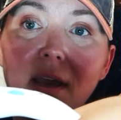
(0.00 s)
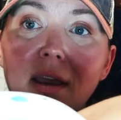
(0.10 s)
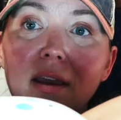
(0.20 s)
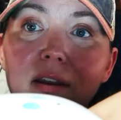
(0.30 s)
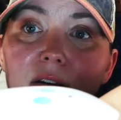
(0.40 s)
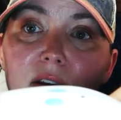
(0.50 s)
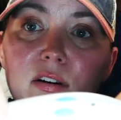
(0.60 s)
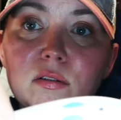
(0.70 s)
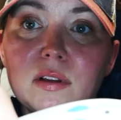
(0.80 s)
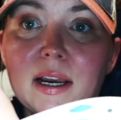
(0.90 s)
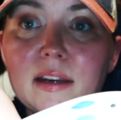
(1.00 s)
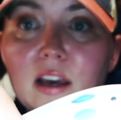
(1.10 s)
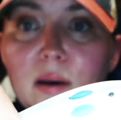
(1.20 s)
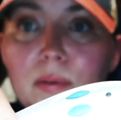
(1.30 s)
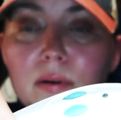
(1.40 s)
and it'll light
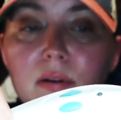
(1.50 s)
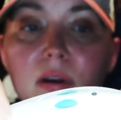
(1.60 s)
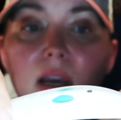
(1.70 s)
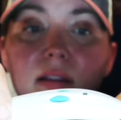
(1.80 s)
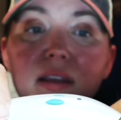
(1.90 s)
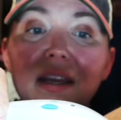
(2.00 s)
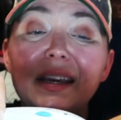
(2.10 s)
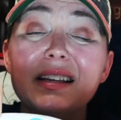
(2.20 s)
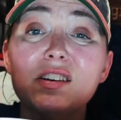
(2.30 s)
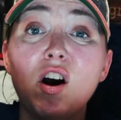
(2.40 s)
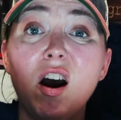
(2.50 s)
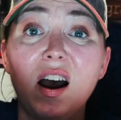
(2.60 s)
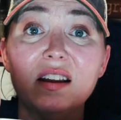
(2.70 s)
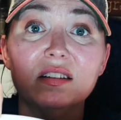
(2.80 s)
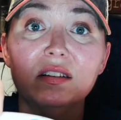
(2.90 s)
up, and then it gets
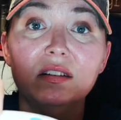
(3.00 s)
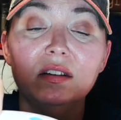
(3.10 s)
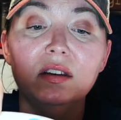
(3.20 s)
hot.